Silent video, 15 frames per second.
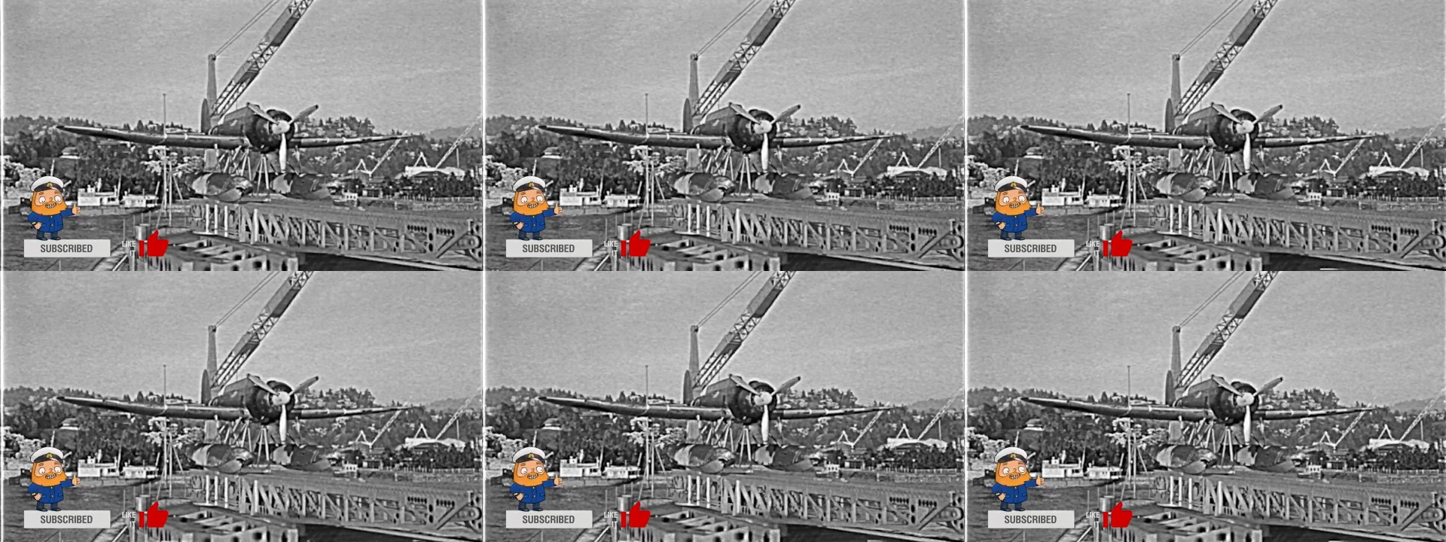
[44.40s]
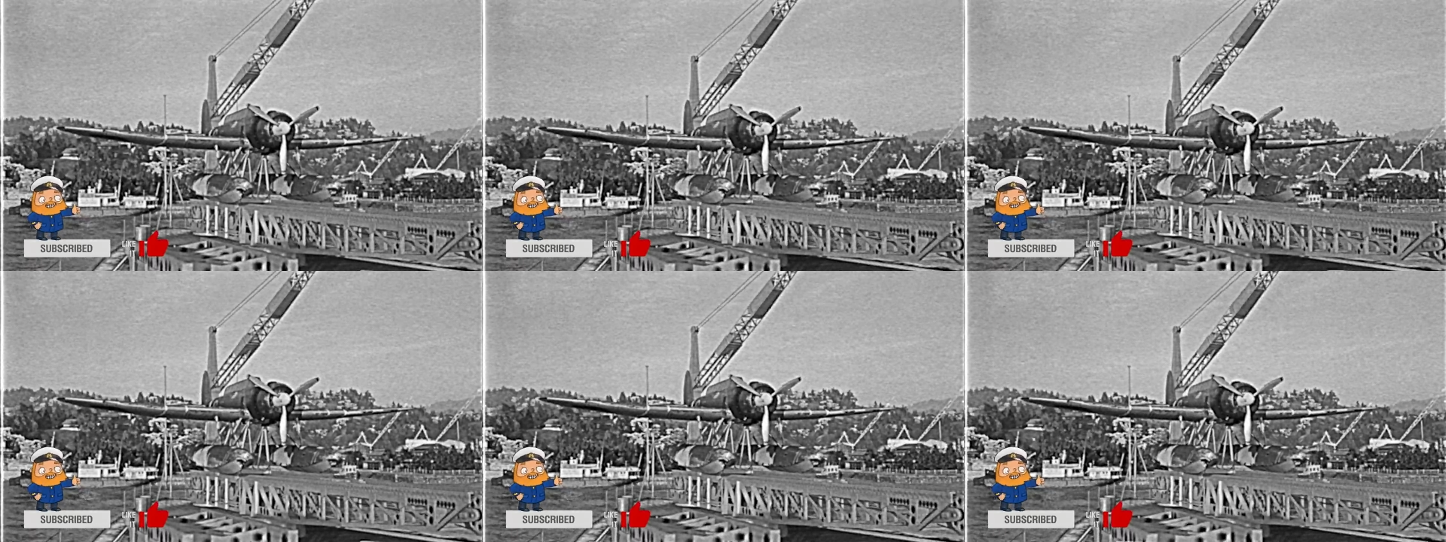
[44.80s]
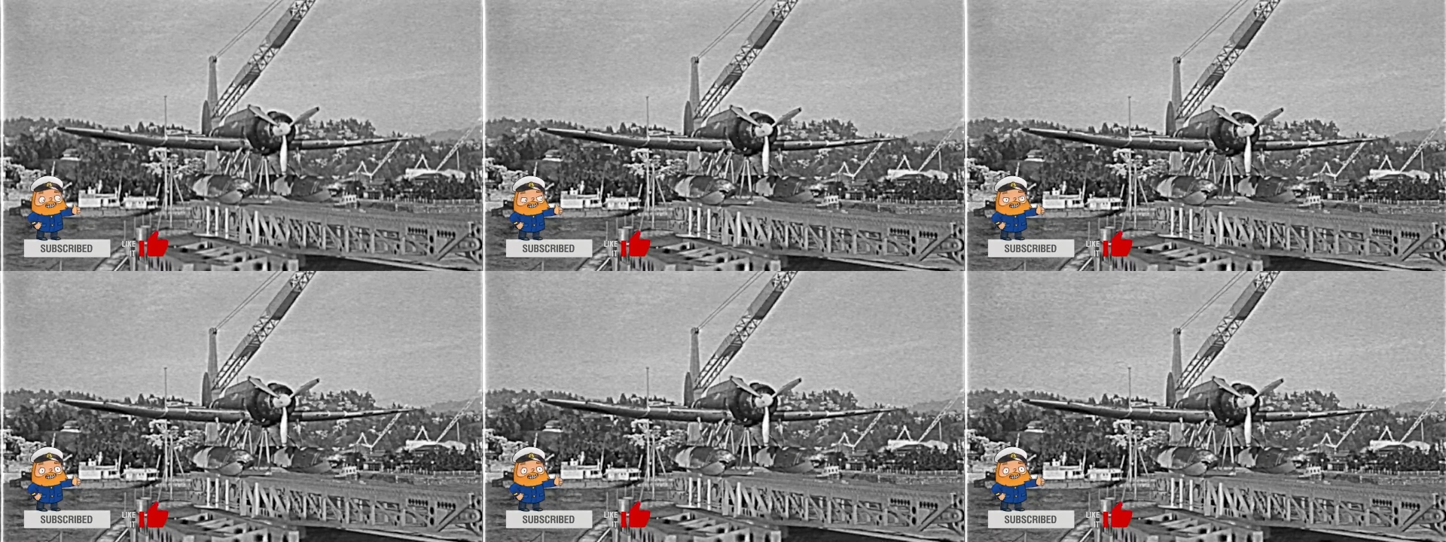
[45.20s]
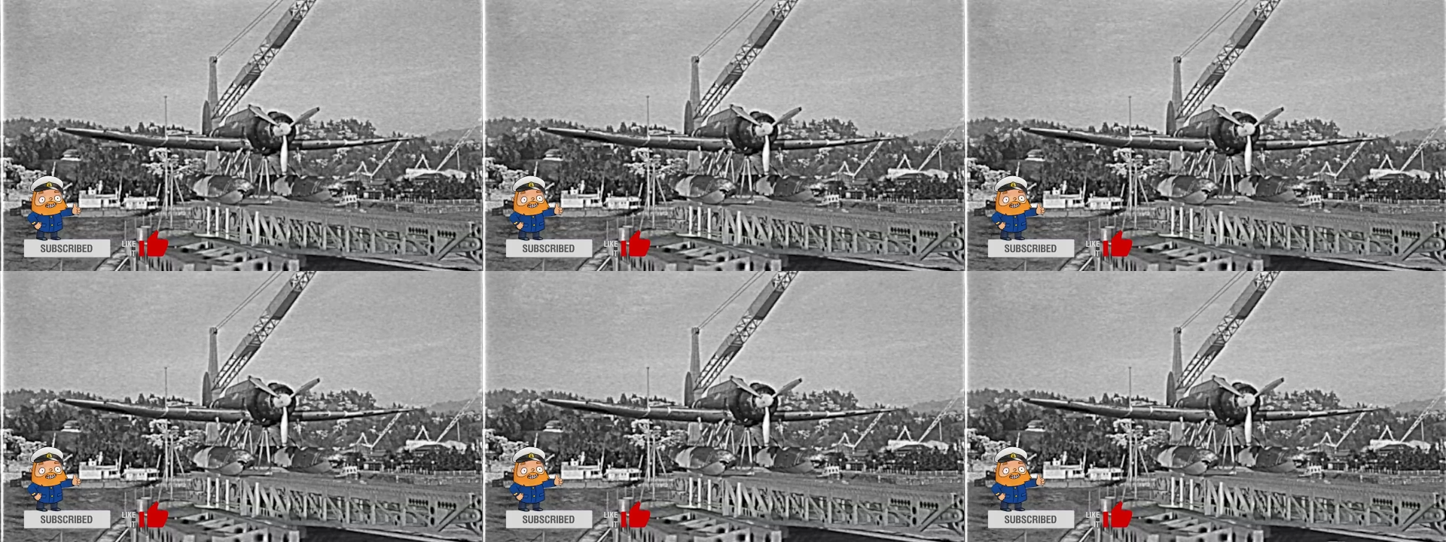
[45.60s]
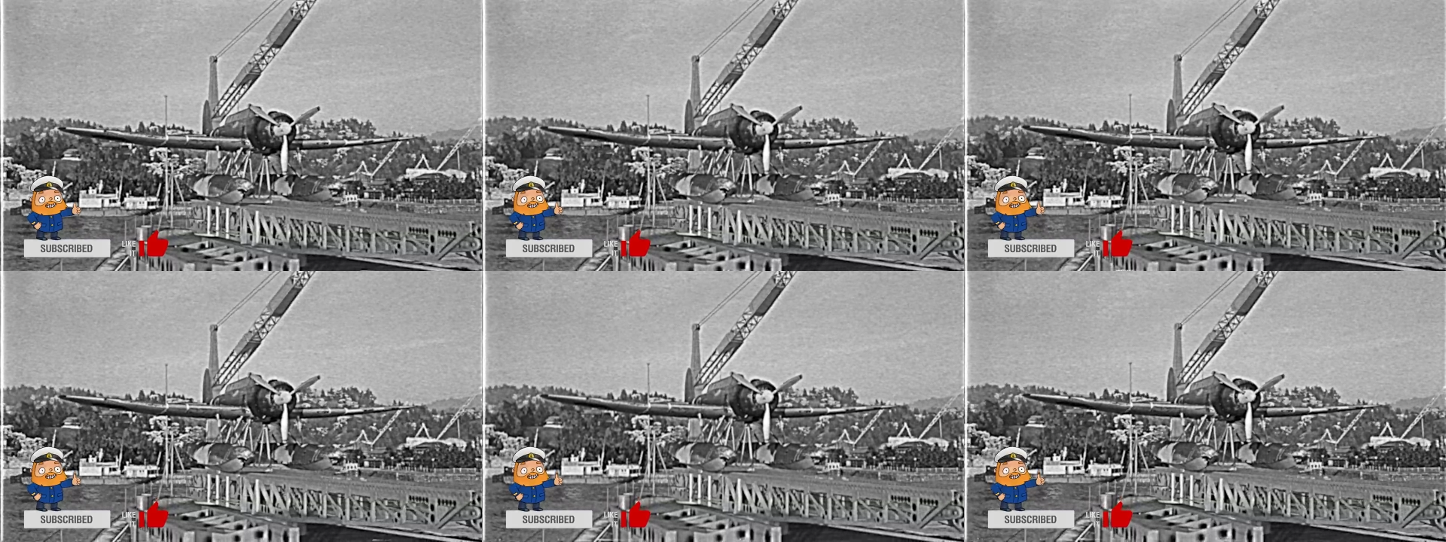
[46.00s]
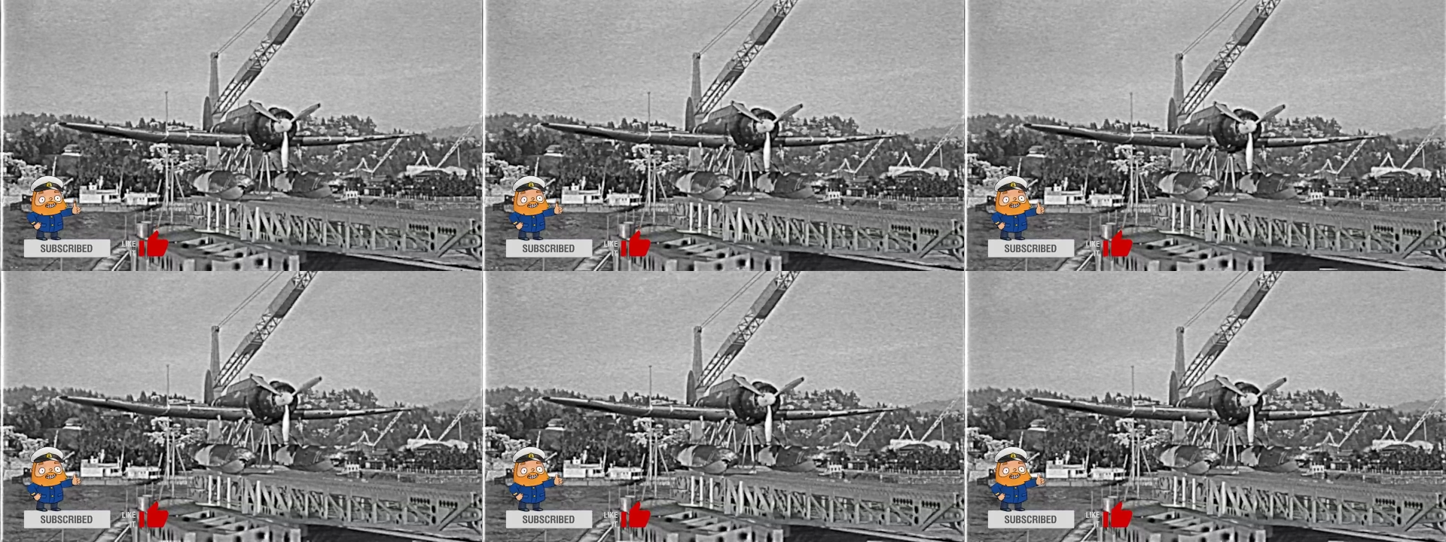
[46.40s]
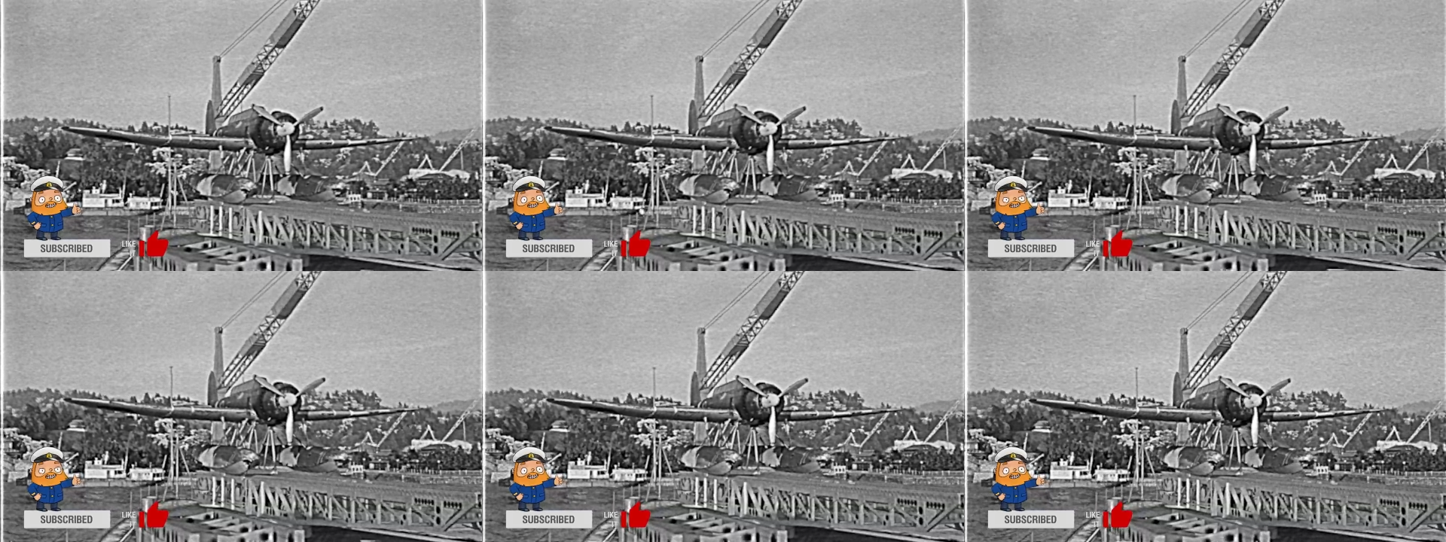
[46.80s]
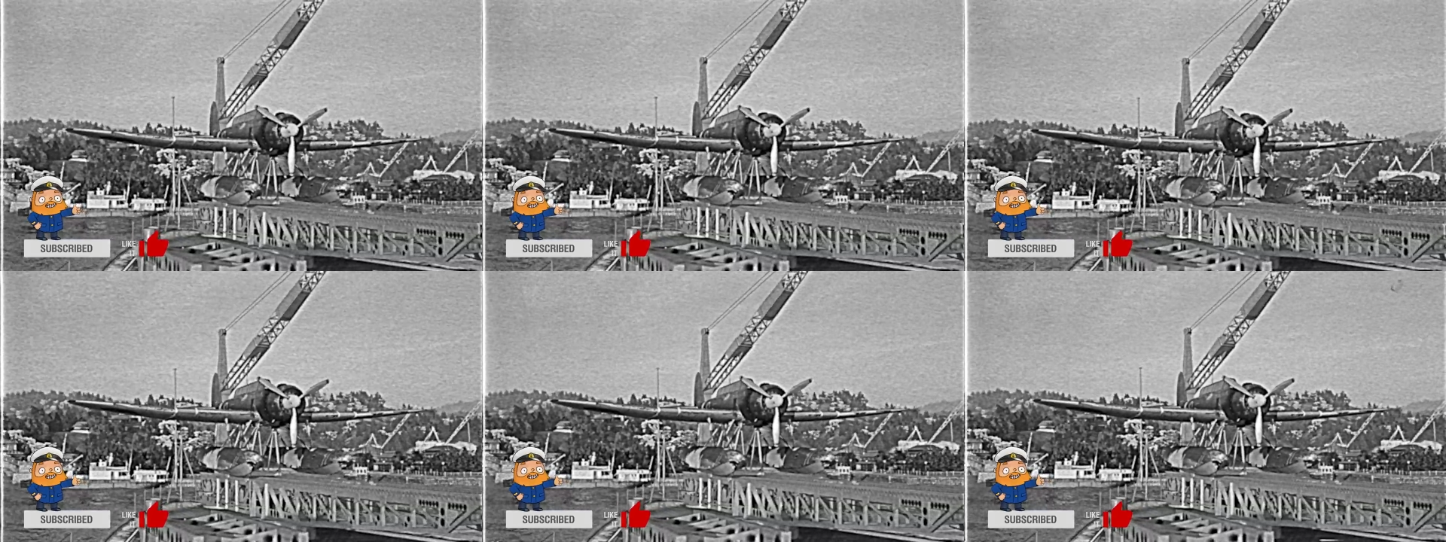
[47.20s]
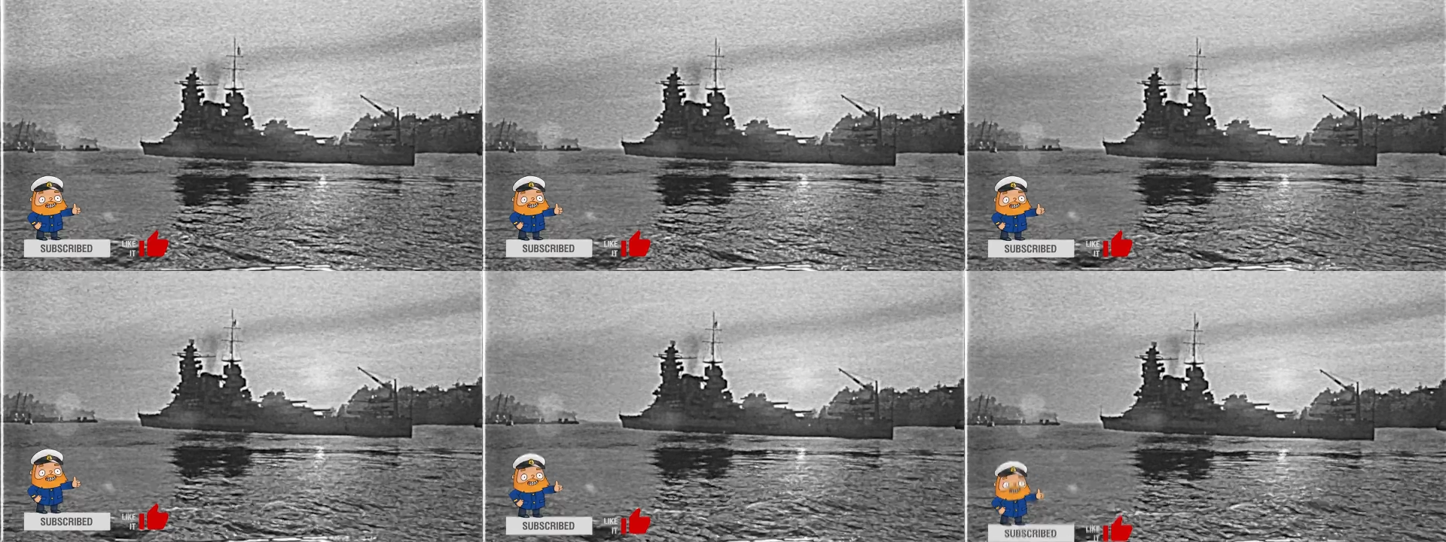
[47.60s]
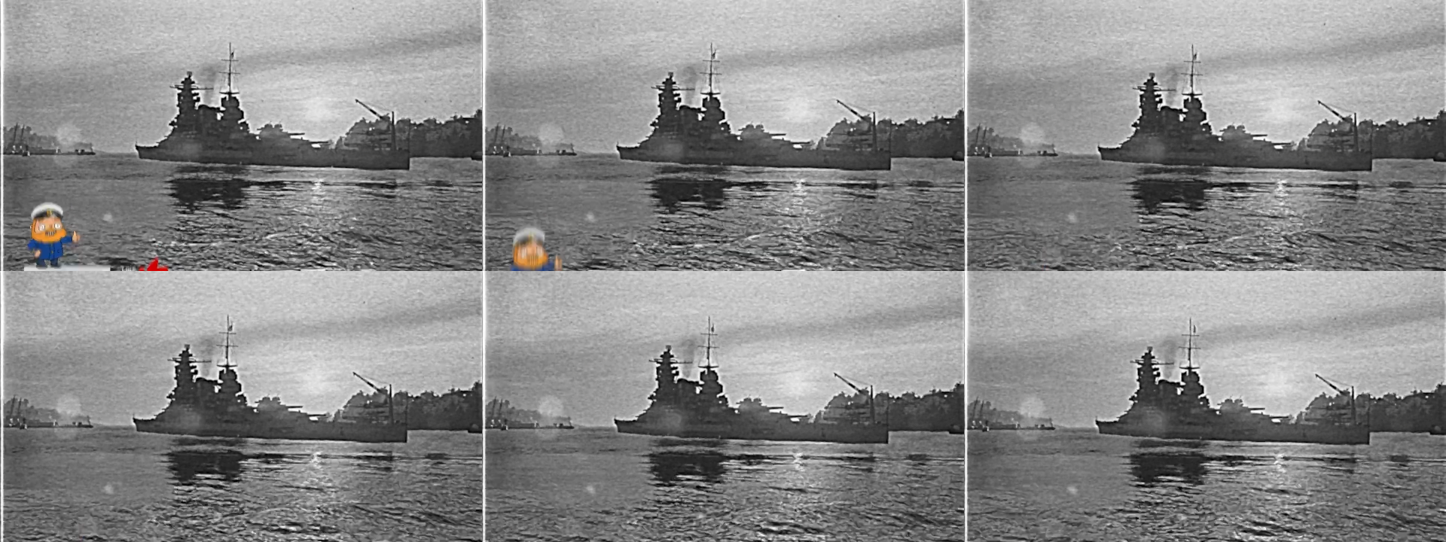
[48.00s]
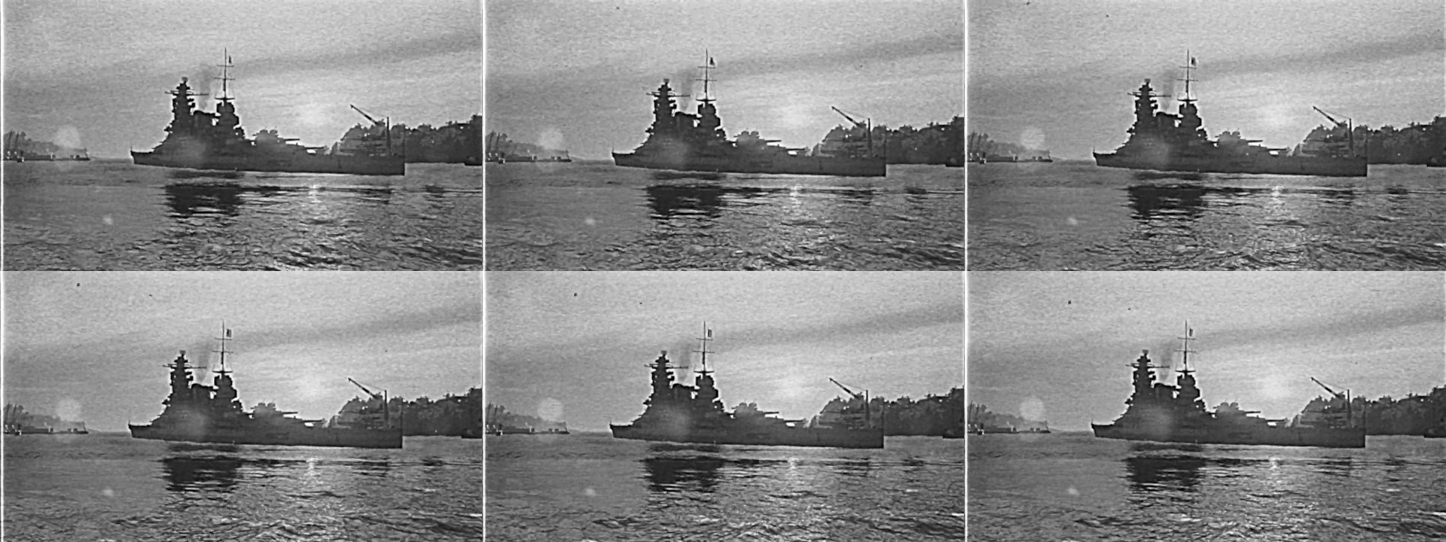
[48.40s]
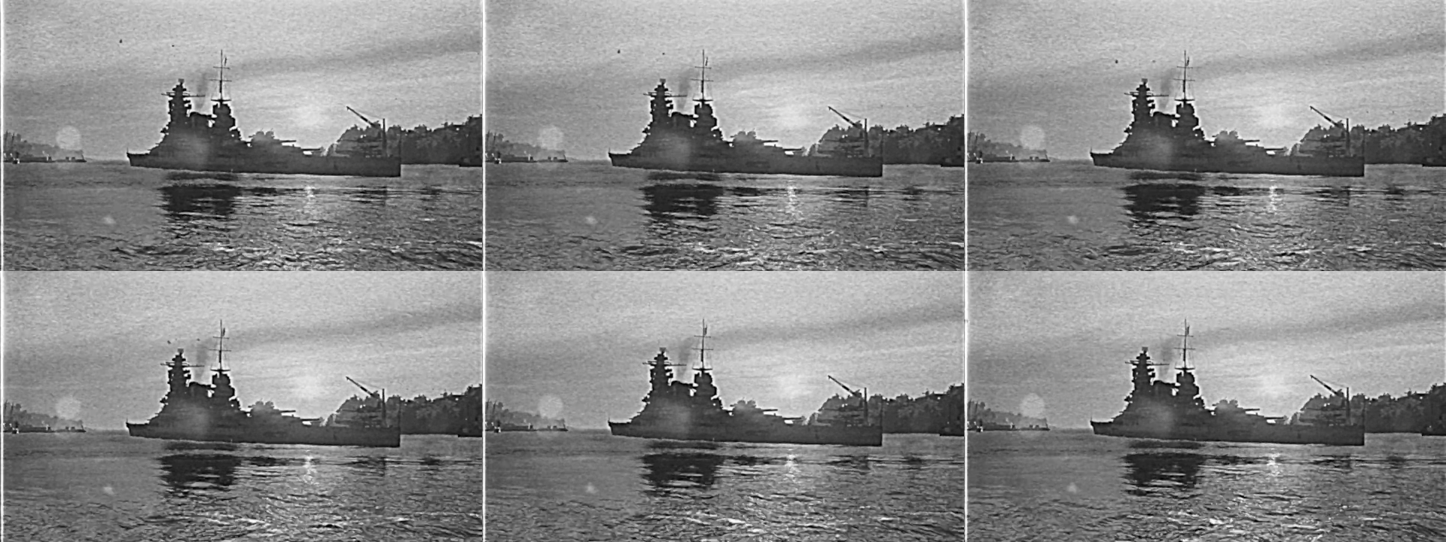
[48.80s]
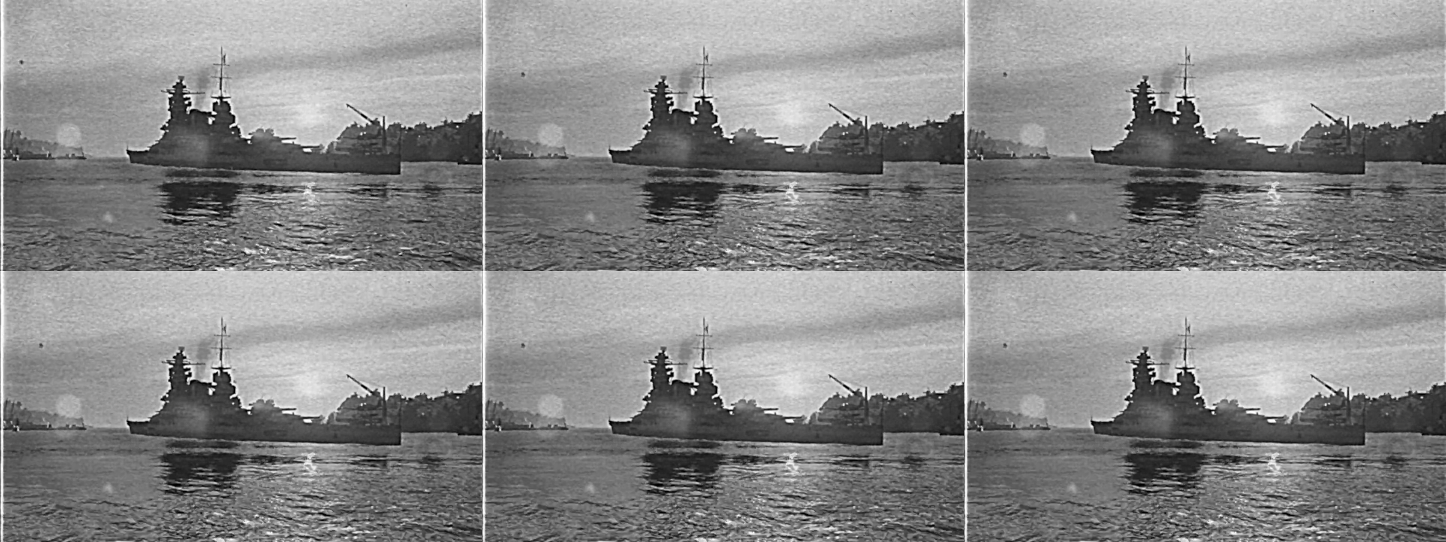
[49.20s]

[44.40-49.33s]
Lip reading: Nobody's mouth can be seen.